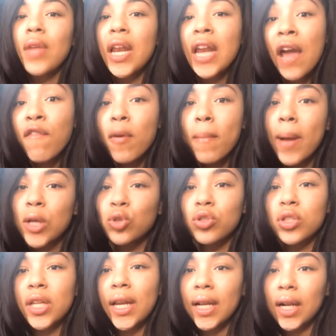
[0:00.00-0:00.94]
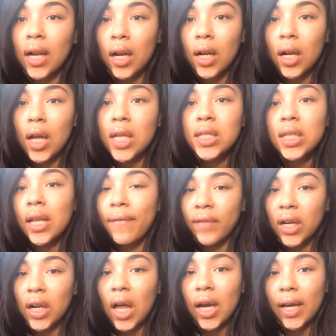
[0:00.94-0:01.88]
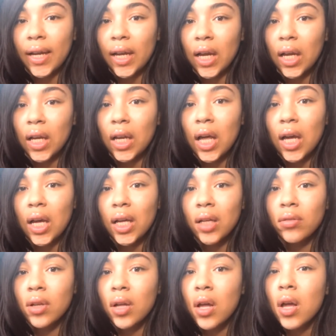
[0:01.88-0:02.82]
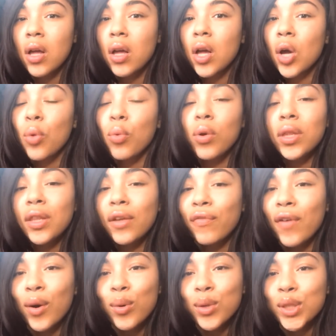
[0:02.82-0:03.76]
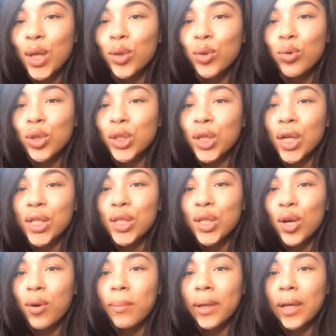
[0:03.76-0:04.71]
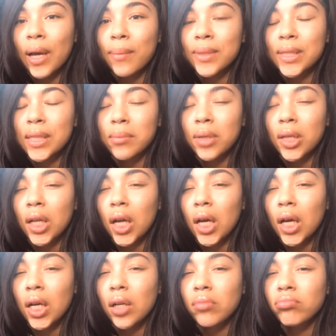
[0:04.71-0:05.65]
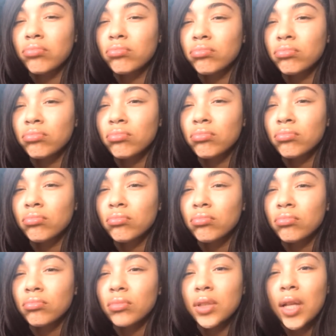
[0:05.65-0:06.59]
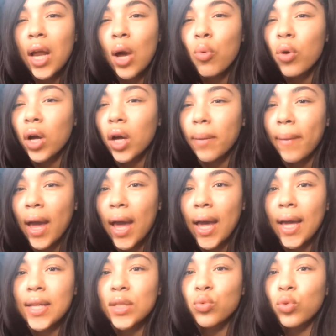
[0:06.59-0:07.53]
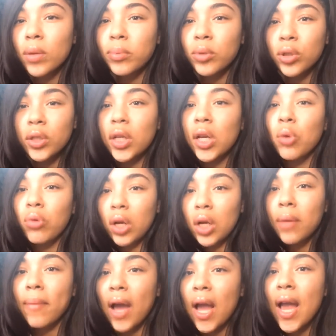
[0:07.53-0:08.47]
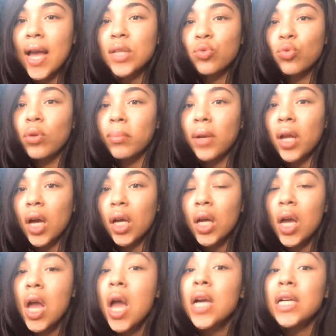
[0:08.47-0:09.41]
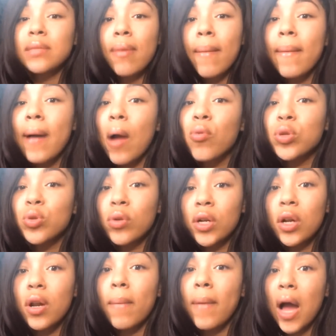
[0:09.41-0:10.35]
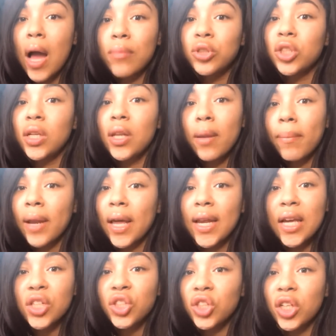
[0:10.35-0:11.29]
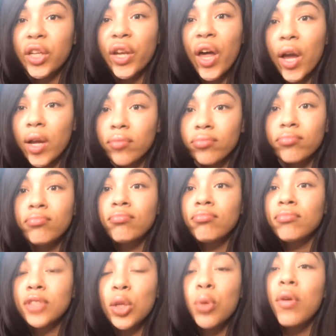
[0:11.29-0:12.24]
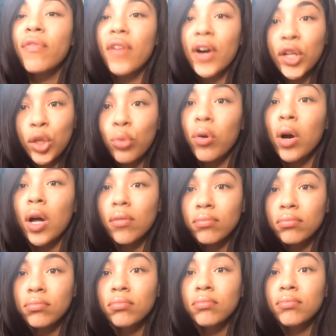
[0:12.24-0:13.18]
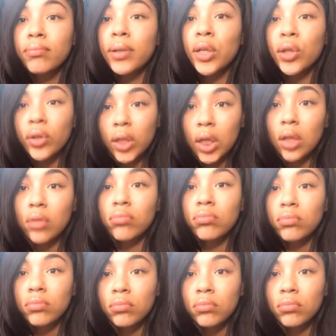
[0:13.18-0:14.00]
Never mind, just let it, it's 11 o'clock at night. Like, what the fuck was I doing trying to tell him to come see me? Like, did I want to get my ass whooped or did I want to get my ass whooped? Like, because my mom was one of the moms. She didn't play that shit. Like, she would fuck you up. Period.